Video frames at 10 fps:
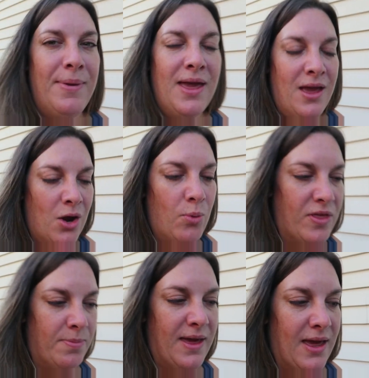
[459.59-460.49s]
being here
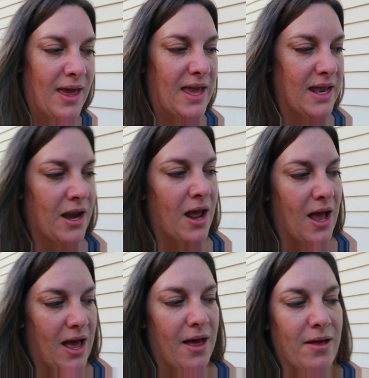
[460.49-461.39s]
with me in
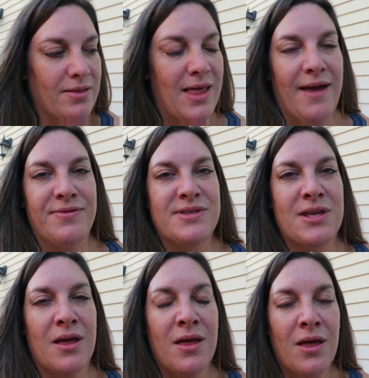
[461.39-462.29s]
uh, life's
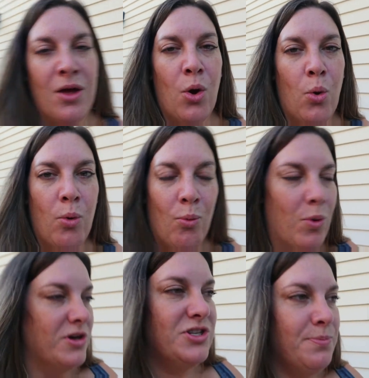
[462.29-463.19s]

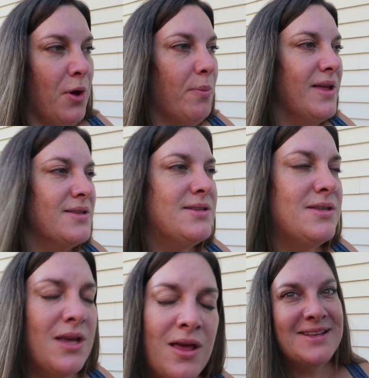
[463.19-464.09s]
worst
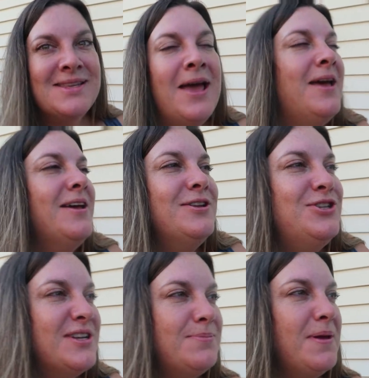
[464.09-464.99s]
moments. It has
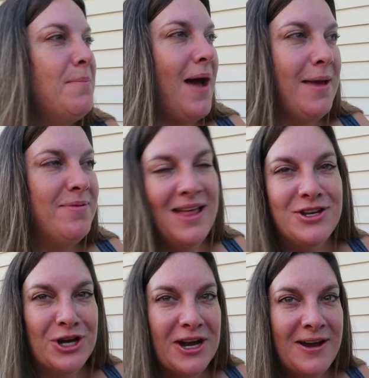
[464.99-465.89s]
just been my
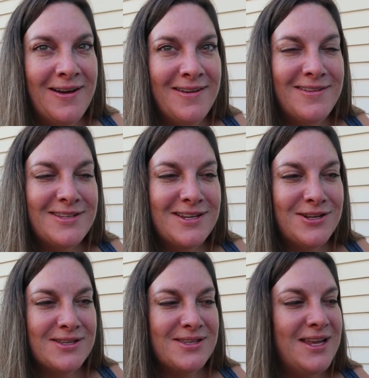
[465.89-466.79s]
pleasure to
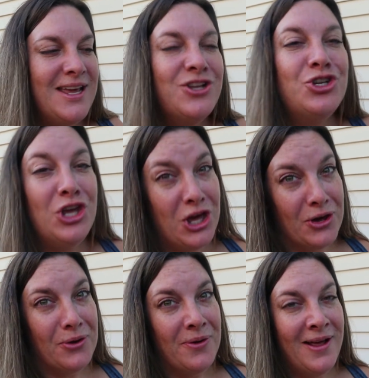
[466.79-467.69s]
just teach
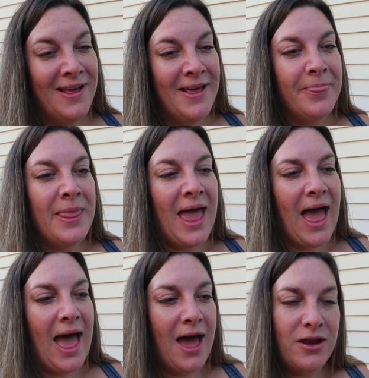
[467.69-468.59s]
you
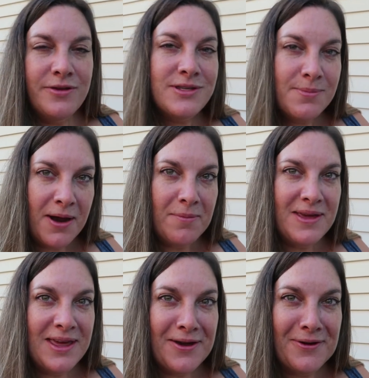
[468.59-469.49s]
how to use the
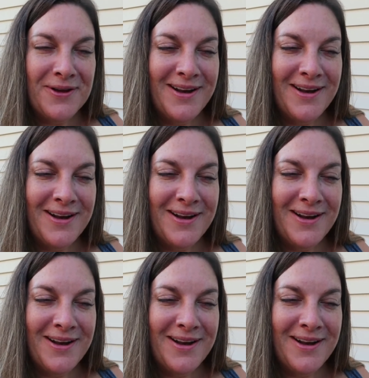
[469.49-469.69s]
barbecue